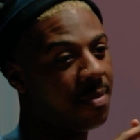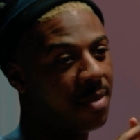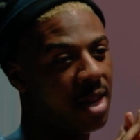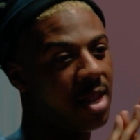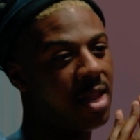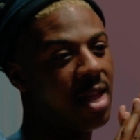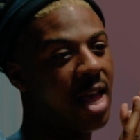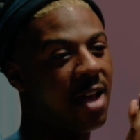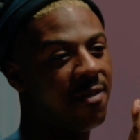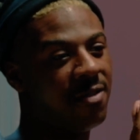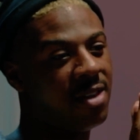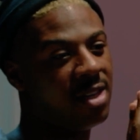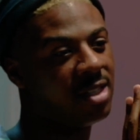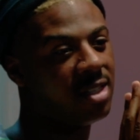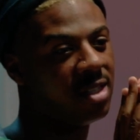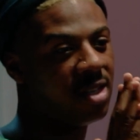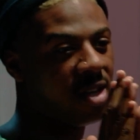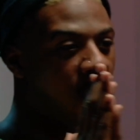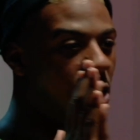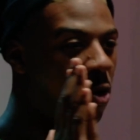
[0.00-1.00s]
They have
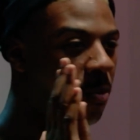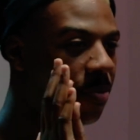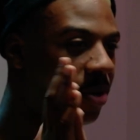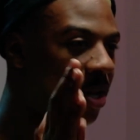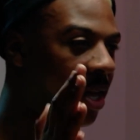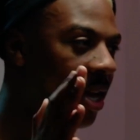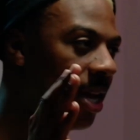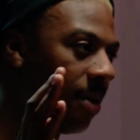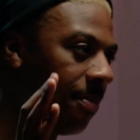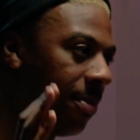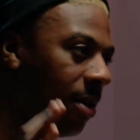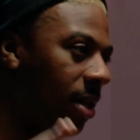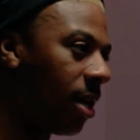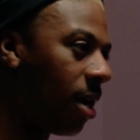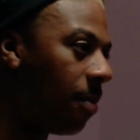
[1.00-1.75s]
this whole plan, being like,